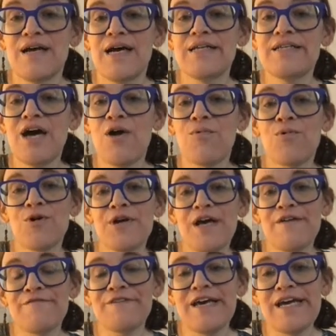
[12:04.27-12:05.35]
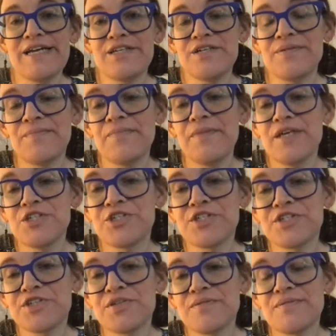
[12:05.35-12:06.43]
and now rook f8,
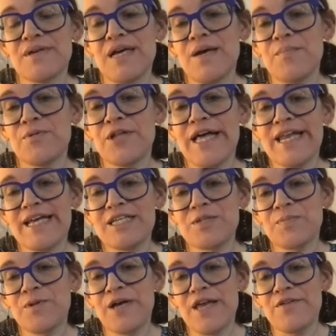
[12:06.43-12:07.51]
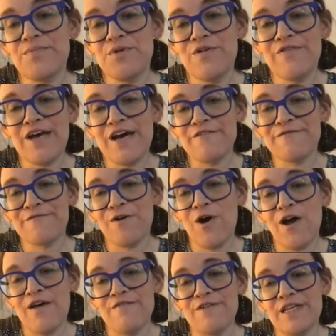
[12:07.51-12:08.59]
just planning to play the move
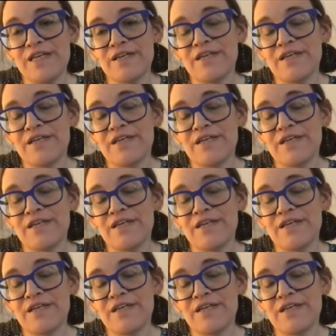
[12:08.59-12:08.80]
f5